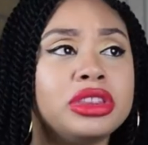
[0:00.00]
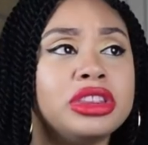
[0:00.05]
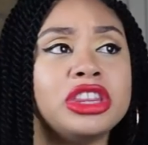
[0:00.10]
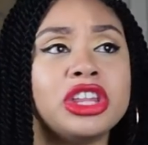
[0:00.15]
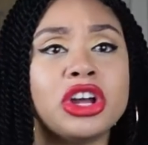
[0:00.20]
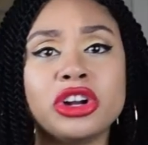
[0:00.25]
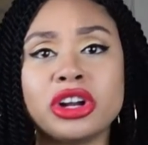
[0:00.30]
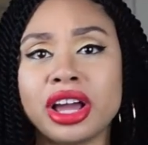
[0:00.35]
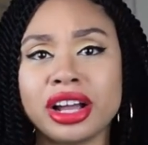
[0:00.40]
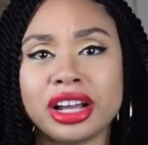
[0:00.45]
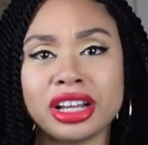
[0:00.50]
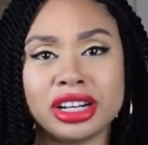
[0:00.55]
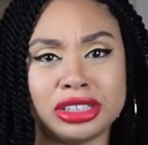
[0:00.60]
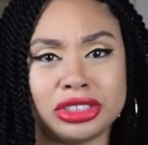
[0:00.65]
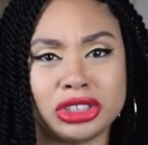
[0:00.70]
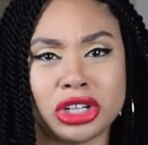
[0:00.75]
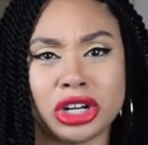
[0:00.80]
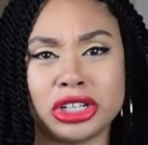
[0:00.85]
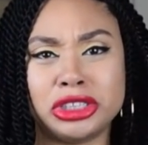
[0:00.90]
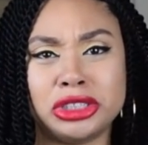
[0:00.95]
they're not going
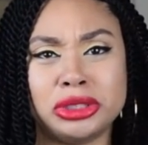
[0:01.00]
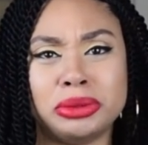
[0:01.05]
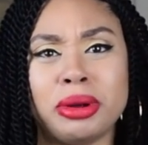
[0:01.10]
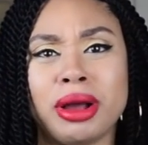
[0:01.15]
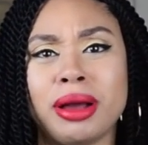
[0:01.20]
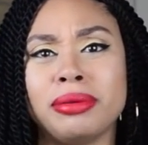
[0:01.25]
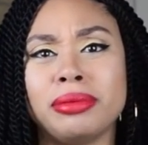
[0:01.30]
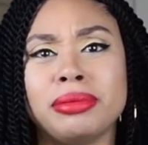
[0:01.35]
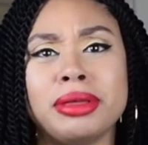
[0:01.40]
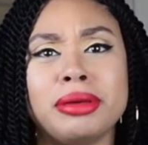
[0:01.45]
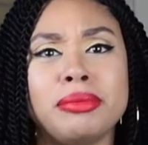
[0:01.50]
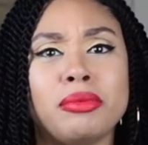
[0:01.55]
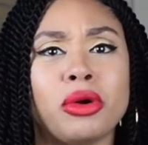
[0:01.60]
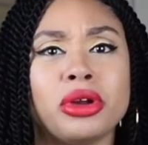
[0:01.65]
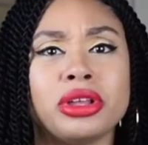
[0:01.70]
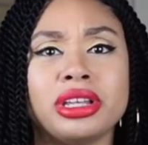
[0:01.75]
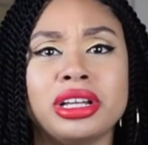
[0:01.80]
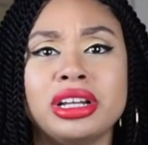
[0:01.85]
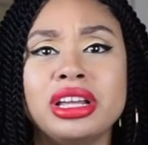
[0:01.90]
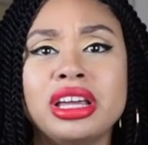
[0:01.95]
to charge you probably
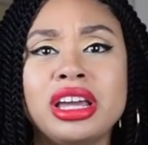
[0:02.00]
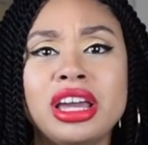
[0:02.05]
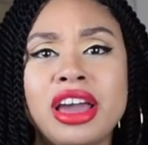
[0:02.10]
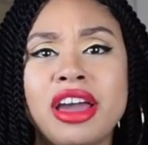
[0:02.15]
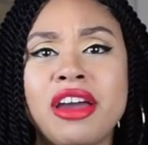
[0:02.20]
more than